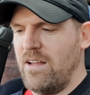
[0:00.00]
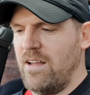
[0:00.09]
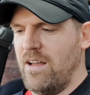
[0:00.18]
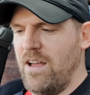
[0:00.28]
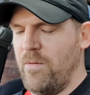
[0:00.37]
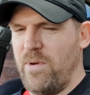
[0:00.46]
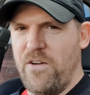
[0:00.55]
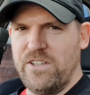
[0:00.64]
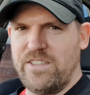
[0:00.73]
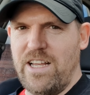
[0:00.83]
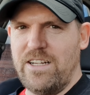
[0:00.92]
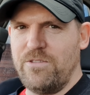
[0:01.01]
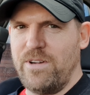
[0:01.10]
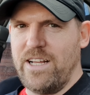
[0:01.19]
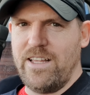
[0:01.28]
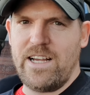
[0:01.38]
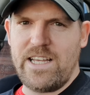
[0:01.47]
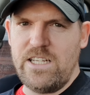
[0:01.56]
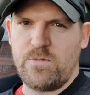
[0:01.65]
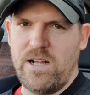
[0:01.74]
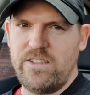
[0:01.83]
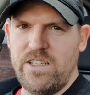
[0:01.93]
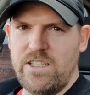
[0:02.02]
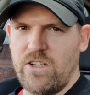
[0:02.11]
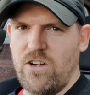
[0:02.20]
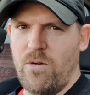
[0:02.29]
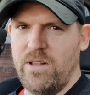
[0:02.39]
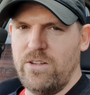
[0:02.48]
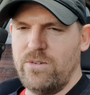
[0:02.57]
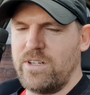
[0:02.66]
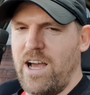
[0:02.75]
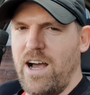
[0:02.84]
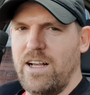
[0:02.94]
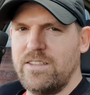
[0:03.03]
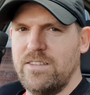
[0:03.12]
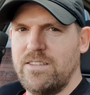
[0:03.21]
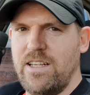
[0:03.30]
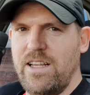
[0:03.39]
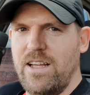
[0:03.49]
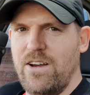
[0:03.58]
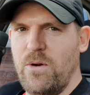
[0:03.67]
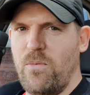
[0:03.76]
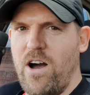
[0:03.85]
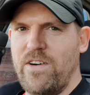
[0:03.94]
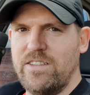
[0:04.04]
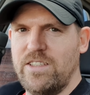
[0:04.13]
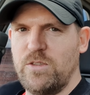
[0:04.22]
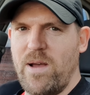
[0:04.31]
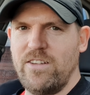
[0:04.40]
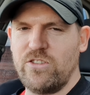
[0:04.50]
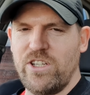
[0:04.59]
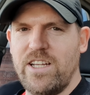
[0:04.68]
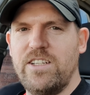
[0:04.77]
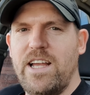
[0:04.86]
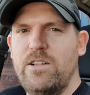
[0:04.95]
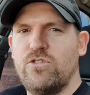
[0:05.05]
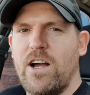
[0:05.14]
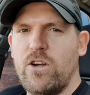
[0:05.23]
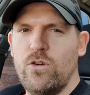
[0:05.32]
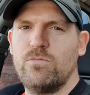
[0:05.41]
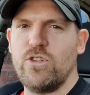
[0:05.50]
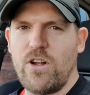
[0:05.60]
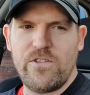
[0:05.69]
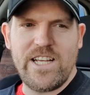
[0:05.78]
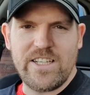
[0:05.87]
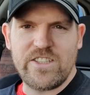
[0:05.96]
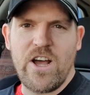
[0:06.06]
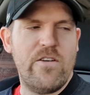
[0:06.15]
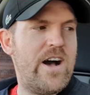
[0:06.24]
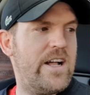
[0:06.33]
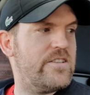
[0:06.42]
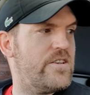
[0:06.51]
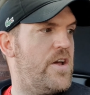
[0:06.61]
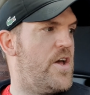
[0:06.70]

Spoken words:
A bit of a sickener really. I keep spreadsheets on all my little cars and see what I've actually spent, so you can keep track on them so nothing gets out of hand.